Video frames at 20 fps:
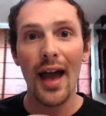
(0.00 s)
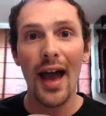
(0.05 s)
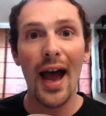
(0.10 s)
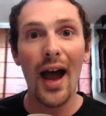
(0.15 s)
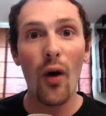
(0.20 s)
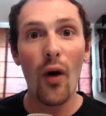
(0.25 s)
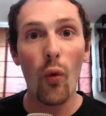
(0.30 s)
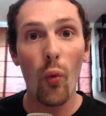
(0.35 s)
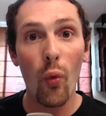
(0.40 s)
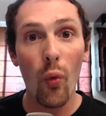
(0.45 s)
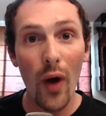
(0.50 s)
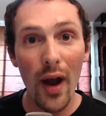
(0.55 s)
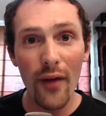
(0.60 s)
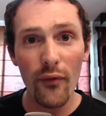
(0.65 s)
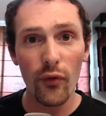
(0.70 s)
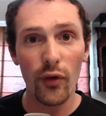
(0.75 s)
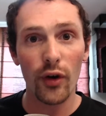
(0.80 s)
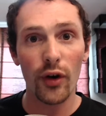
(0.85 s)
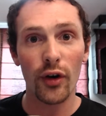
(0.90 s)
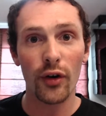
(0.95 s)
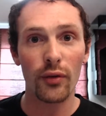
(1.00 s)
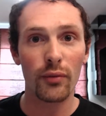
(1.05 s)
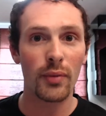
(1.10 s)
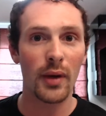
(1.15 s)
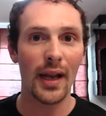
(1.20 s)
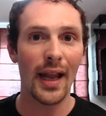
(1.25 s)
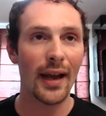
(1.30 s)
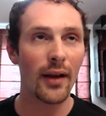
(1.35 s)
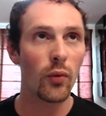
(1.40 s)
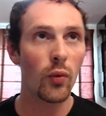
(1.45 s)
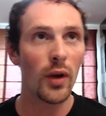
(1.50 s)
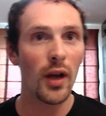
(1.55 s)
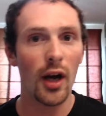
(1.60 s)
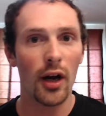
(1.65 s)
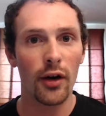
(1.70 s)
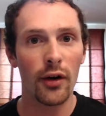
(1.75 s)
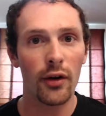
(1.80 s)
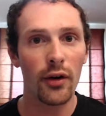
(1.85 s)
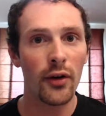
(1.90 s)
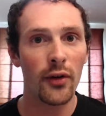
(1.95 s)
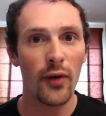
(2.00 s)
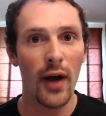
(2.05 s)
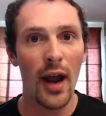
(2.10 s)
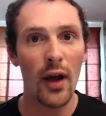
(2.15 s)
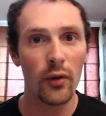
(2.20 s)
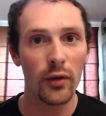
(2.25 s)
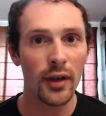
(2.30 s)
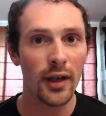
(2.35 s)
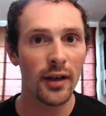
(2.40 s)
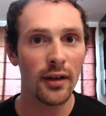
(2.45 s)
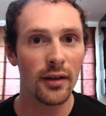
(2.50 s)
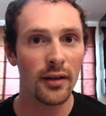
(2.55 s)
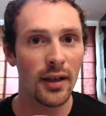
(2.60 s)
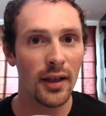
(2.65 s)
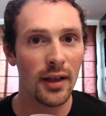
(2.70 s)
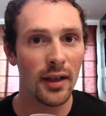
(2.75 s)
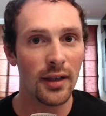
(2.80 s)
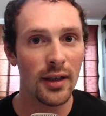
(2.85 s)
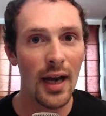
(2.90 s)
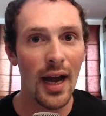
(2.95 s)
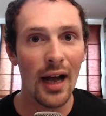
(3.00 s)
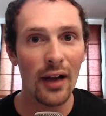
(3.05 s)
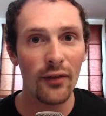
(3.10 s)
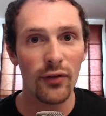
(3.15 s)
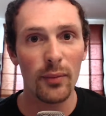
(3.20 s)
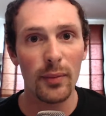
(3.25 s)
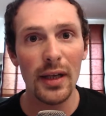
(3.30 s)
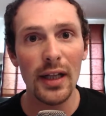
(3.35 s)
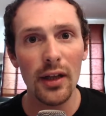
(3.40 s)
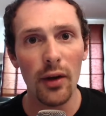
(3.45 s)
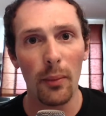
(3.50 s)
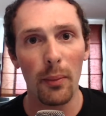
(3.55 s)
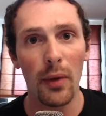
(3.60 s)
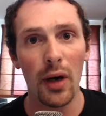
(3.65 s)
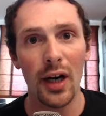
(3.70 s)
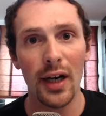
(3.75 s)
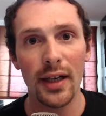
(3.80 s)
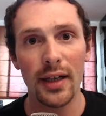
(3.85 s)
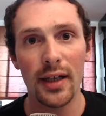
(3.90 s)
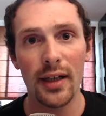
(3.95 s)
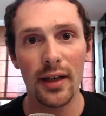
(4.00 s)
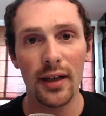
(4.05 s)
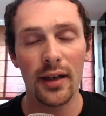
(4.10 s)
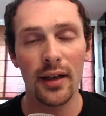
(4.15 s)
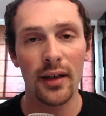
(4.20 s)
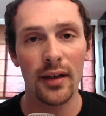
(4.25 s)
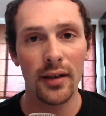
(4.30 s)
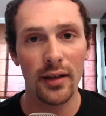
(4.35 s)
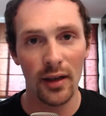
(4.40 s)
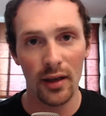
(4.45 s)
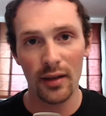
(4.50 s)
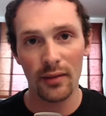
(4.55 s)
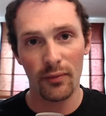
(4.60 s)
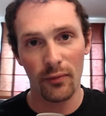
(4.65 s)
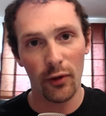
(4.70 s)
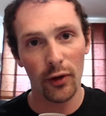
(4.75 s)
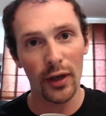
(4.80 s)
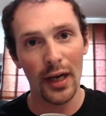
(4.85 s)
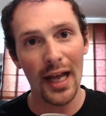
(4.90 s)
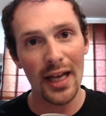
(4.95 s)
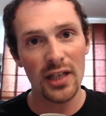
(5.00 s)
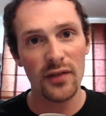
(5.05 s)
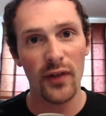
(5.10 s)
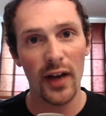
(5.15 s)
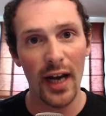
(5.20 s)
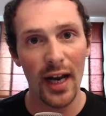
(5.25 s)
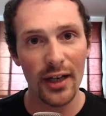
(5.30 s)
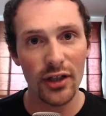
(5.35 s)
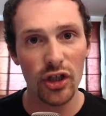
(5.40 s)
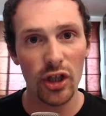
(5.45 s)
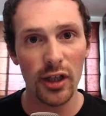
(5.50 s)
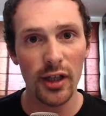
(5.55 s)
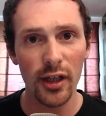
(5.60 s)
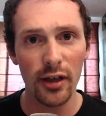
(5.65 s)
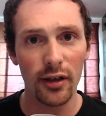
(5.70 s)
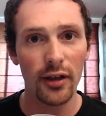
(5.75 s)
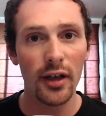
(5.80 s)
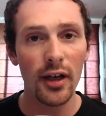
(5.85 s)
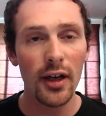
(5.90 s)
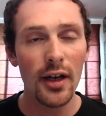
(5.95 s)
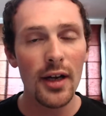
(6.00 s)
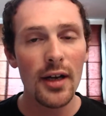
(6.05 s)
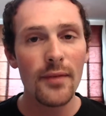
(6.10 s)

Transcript: However, like we are around the alpha million mark for the last financial year.